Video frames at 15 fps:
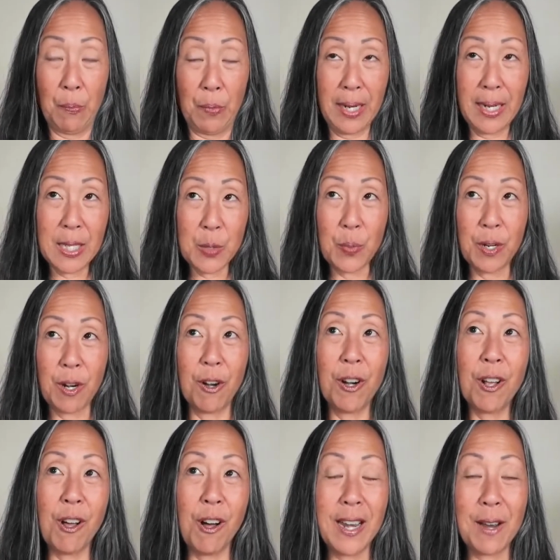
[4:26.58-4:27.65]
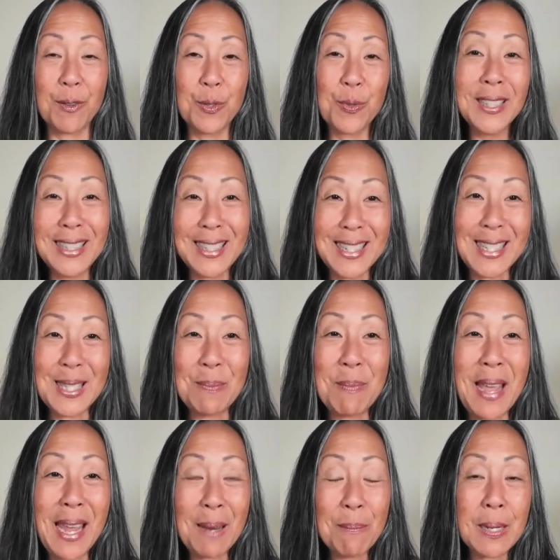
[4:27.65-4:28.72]
reading this one article and I was really
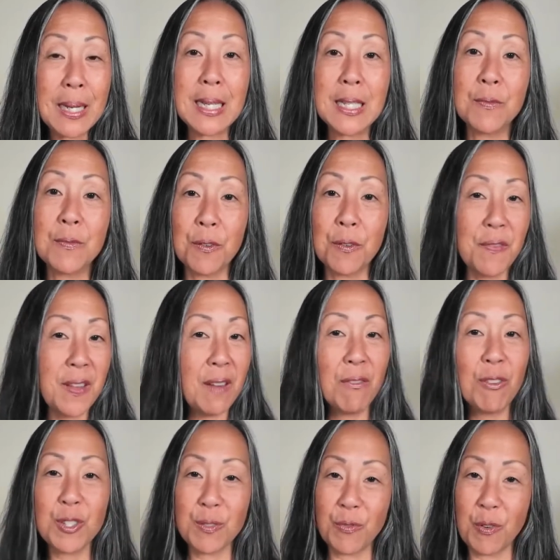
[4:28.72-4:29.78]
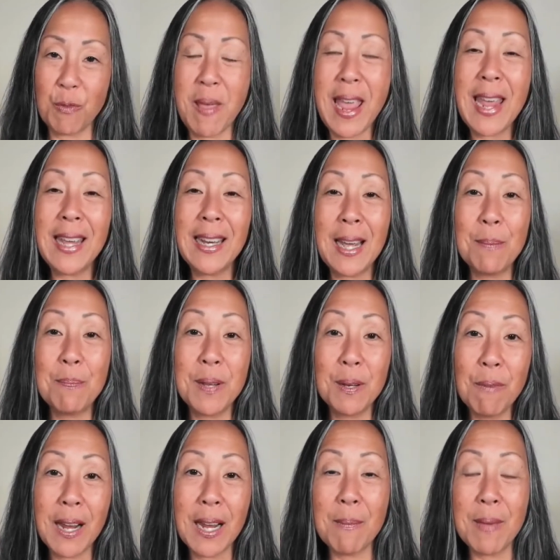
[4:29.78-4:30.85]
dismayed because for fevers and for pain, I'd
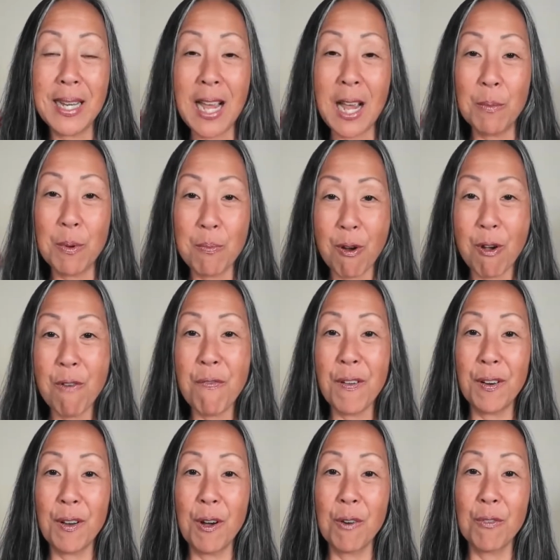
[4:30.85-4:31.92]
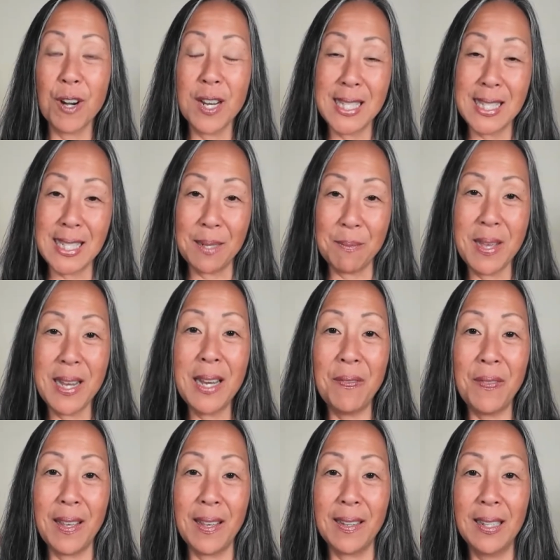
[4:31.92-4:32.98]
been recommending ibuprofen over
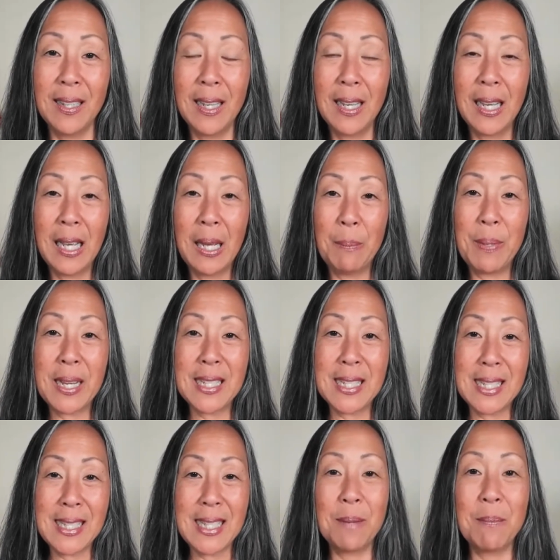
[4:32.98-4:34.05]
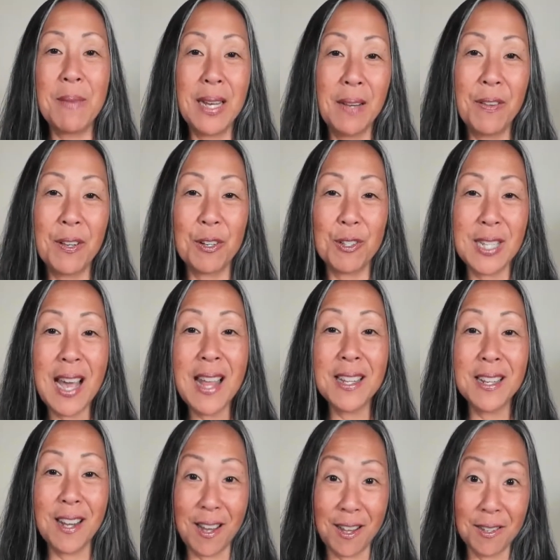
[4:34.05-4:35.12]
acetaminophen because acetaminophen or
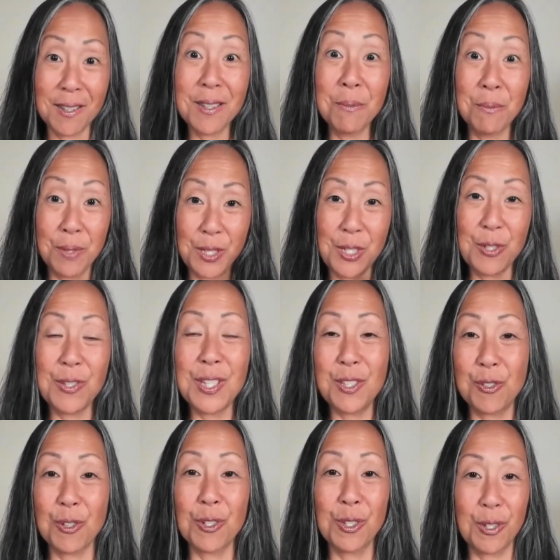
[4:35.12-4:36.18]
Tylenol reduces your